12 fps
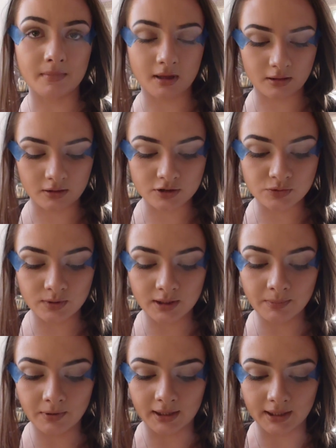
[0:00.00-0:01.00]
It looks really
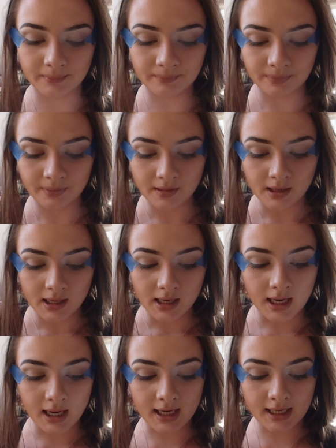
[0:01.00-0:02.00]
pretty.
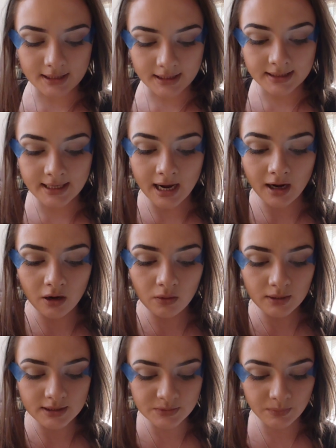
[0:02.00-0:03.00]
And now
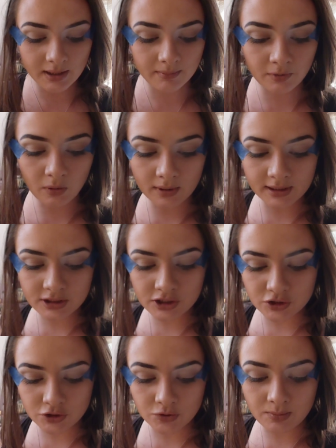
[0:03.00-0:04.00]
is when I'm going to
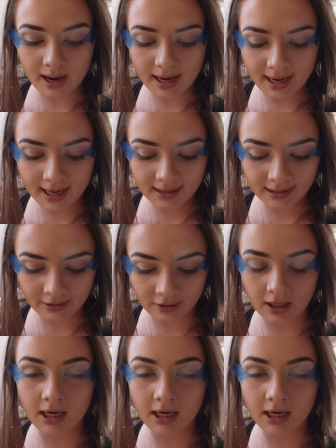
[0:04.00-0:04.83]
do my eyeliner.